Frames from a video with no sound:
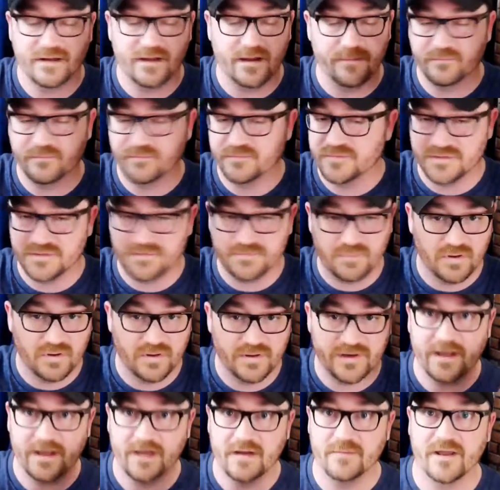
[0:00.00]
I'm just
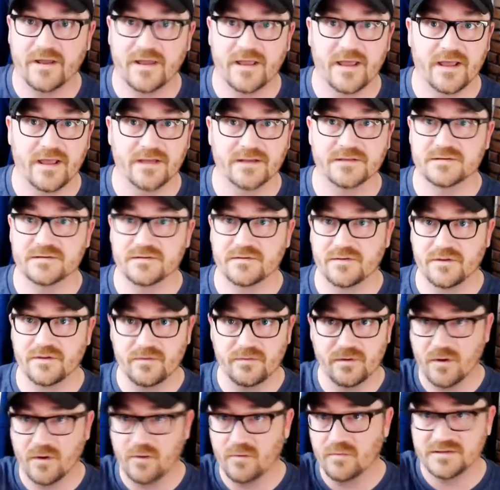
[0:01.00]
pulling out of my head so you
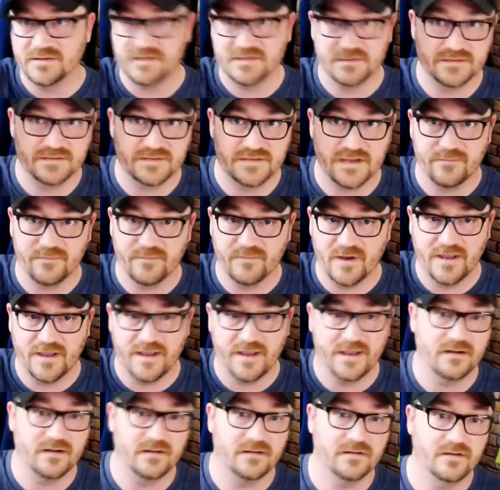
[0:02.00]
know what's inside my
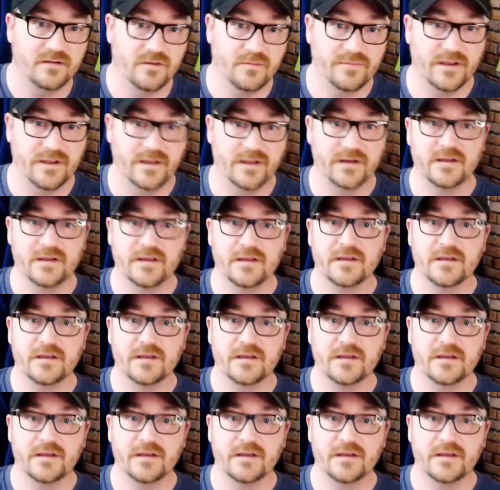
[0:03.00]
head a little bit.